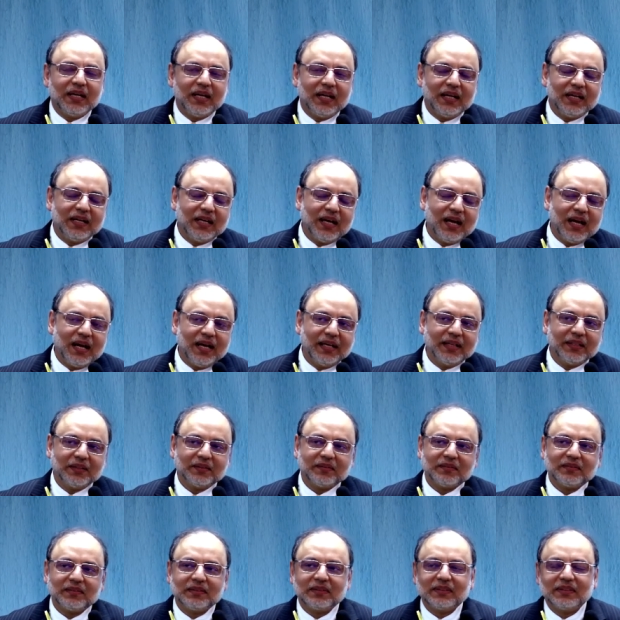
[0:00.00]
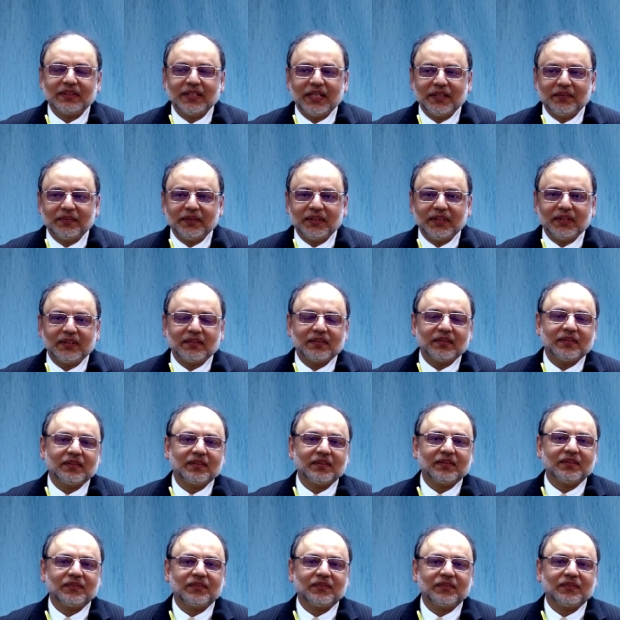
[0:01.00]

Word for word: and, I never